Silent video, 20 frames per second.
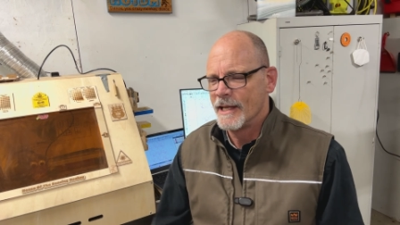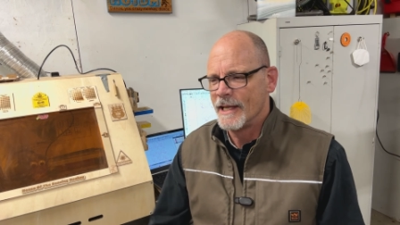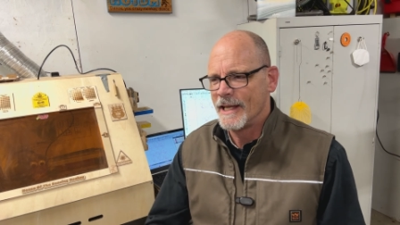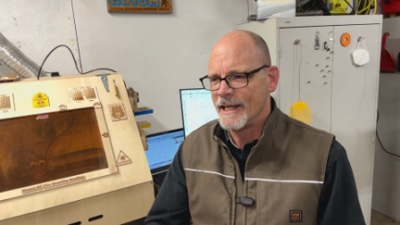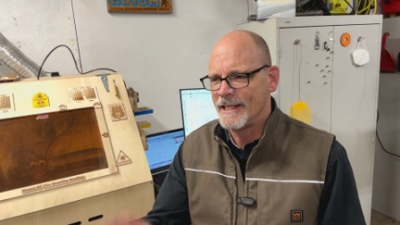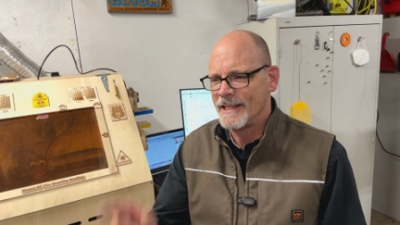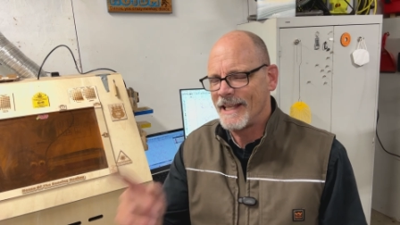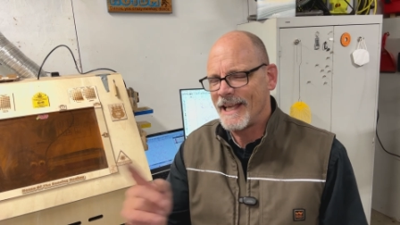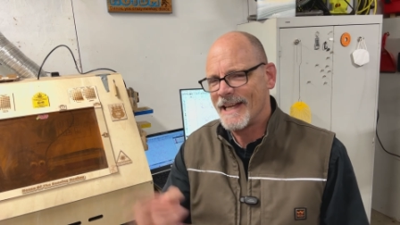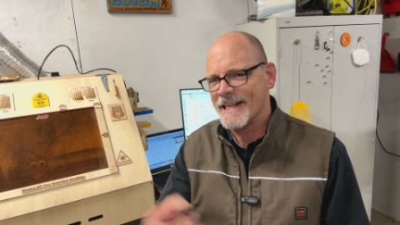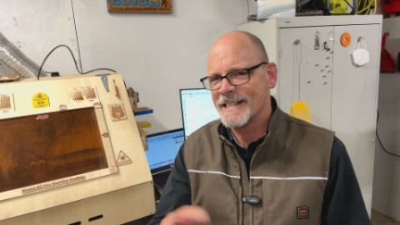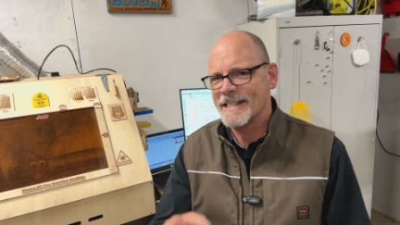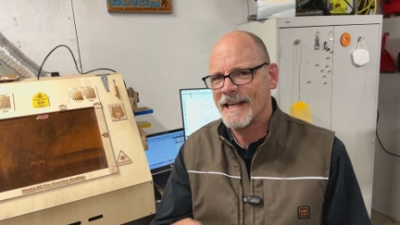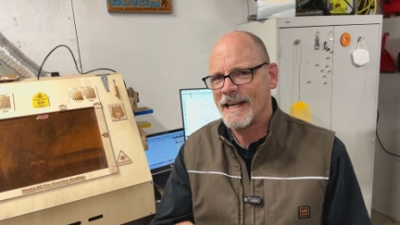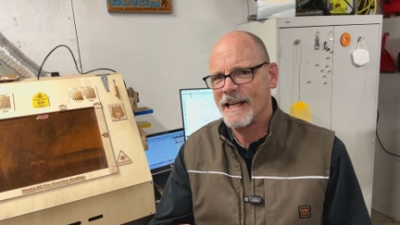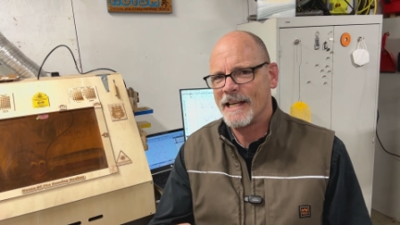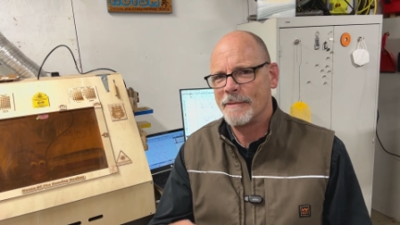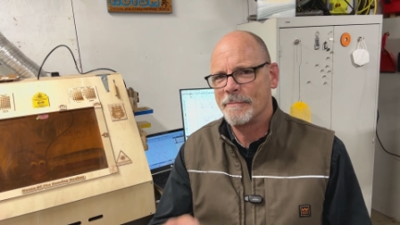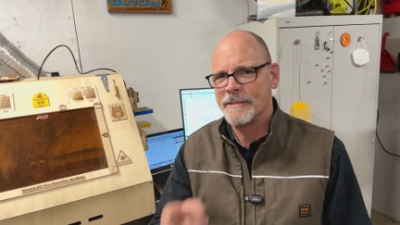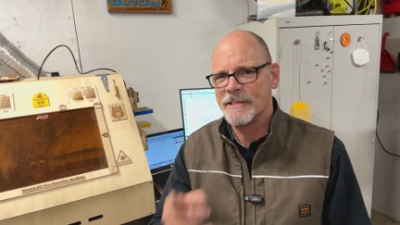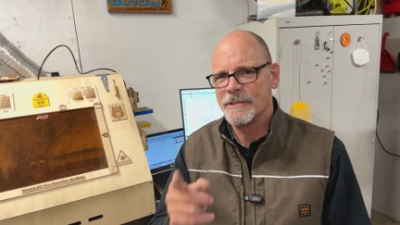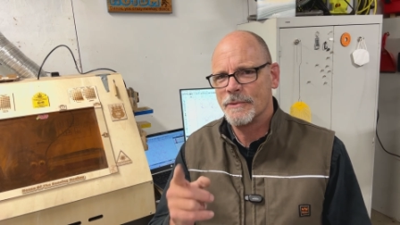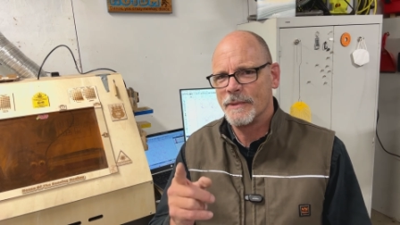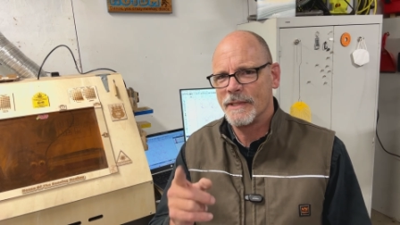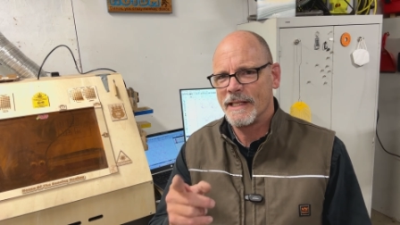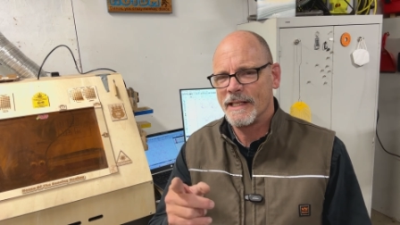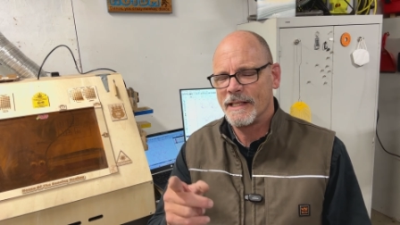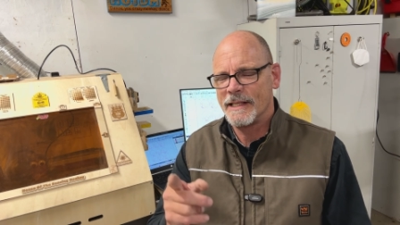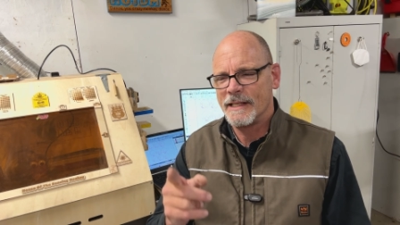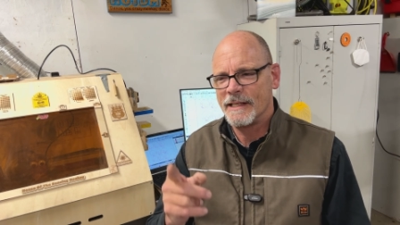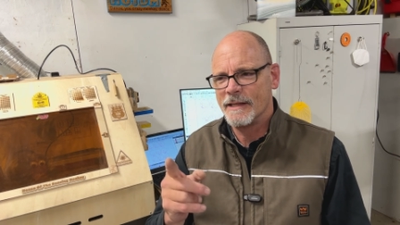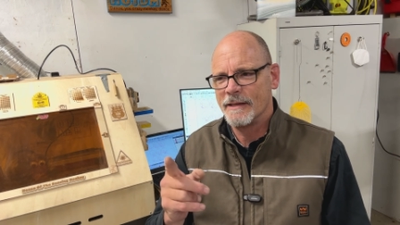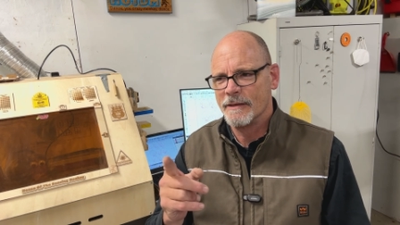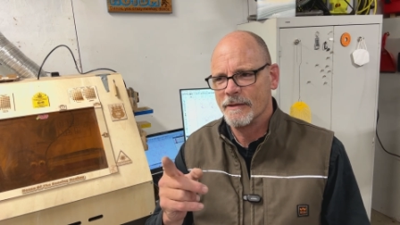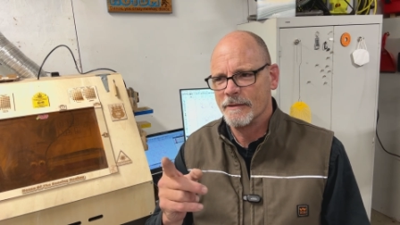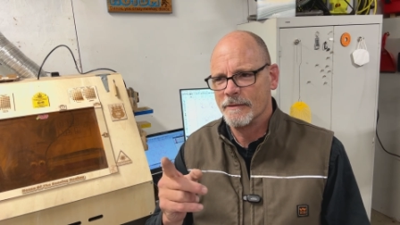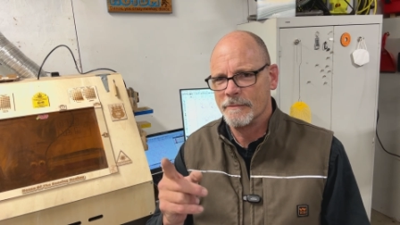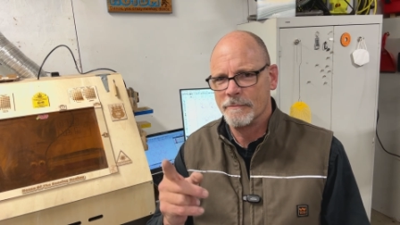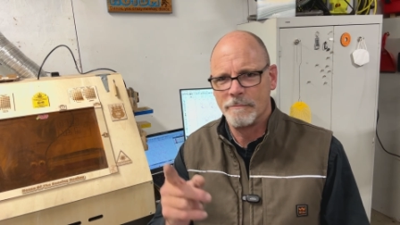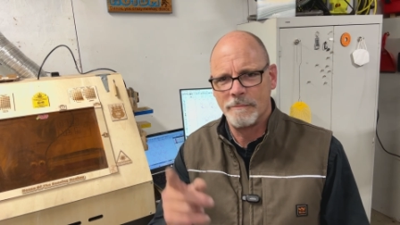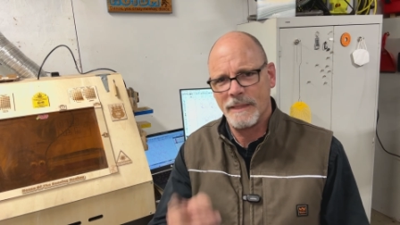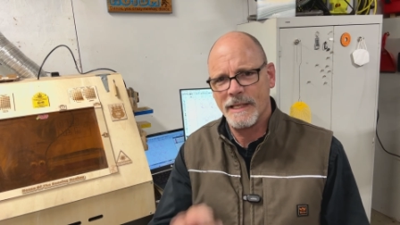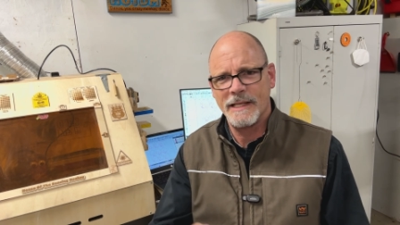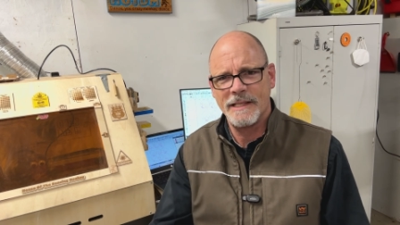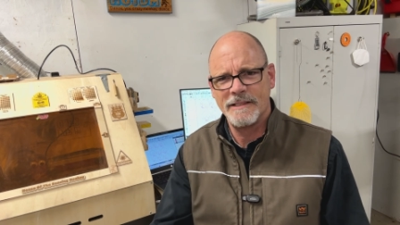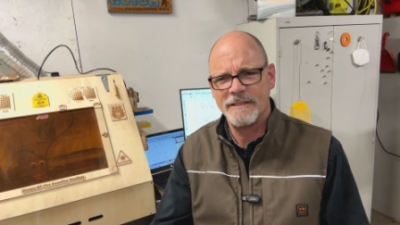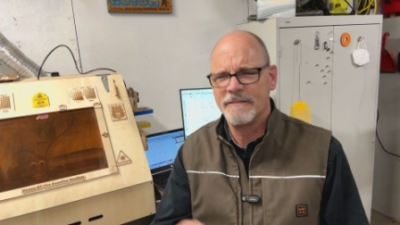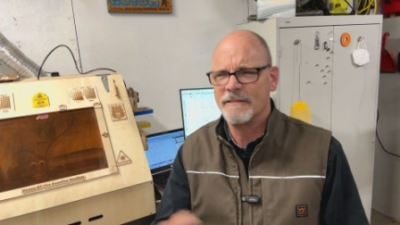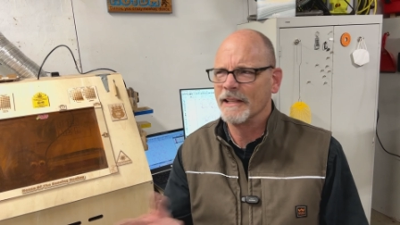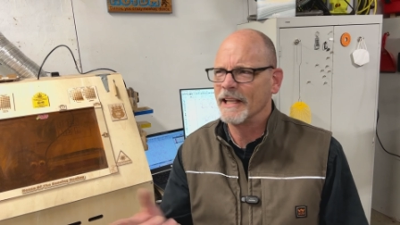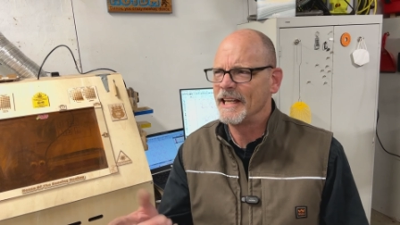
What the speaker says: In that time between mid,